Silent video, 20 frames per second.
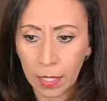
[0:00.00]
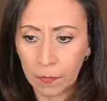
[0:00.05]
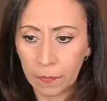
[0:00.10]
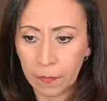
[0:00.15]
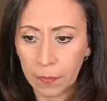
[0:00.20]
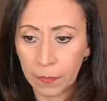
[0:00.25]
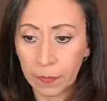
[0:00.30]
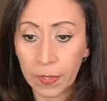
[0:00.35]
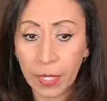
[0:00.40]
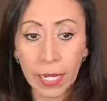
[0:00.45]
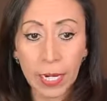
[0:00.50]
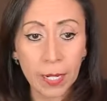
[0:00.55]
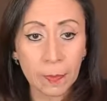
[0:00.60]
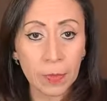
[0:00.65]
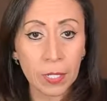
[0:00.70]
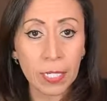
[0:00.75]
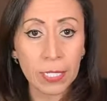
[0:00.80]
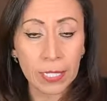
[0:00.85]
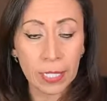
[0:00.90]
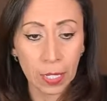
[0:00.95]
from there, I'm
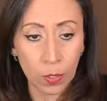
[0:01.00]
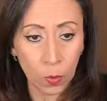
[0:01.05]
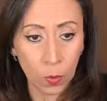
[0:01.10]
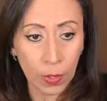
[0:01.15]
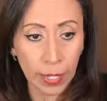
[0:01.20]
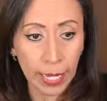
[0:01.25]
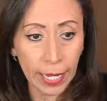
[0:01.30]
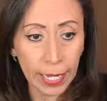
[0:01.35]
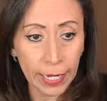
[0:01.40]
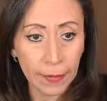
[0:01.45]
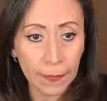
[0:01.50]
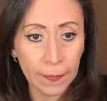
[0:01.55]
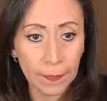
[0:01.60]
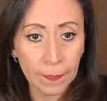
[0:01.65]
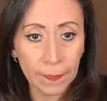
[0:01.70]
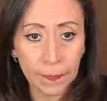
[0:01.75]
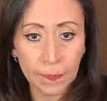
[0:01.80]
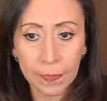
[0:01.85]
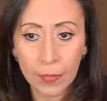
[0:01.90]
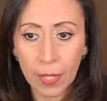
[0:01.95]
going to say, okay.
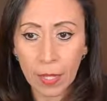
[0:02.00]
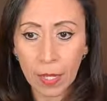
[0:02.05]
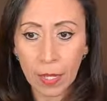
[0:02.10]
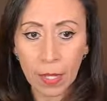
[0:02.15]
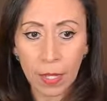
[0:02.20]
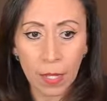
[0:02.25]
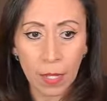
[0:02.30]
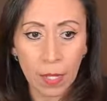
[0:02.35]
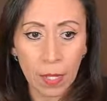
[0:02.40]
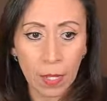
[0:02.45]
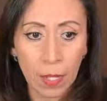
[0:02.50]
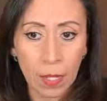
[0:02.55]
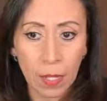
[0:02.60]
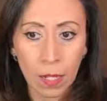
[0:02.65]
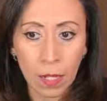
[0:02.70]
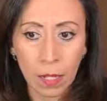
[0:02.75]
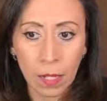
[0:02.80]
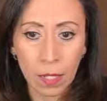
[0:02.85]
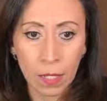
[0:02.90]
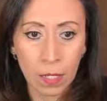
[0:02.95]

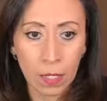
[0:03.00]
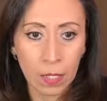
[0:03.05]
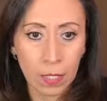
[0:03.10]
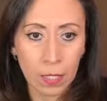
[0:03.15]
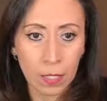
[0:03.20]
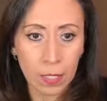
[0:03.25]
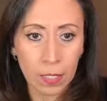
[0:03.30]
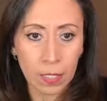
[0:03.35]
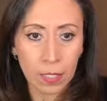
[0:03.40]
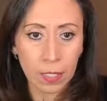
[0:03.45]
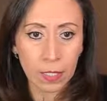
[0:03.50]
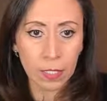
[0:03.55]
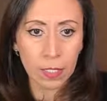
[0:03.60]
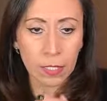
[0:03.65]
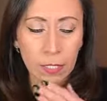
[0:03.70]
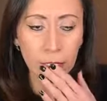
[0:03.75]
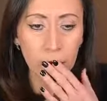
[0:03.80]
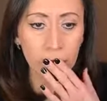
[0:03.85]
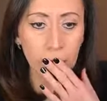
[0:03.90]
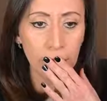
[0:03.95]
Let's
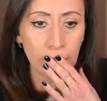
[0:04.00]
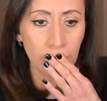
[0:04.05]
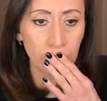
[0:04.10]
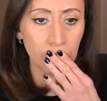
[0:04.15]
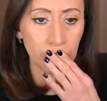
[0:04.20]
see.